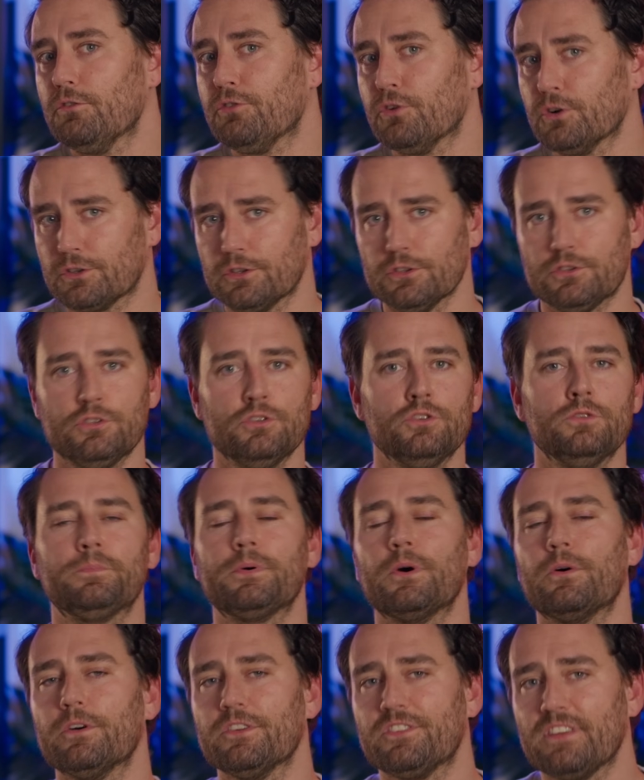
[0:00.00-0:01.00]
422,
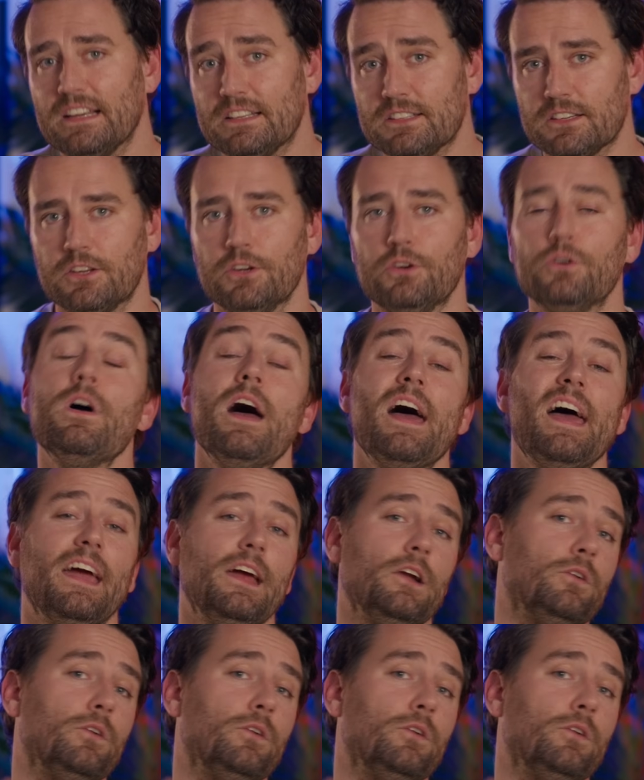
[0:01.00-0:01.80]
ProRes HQ.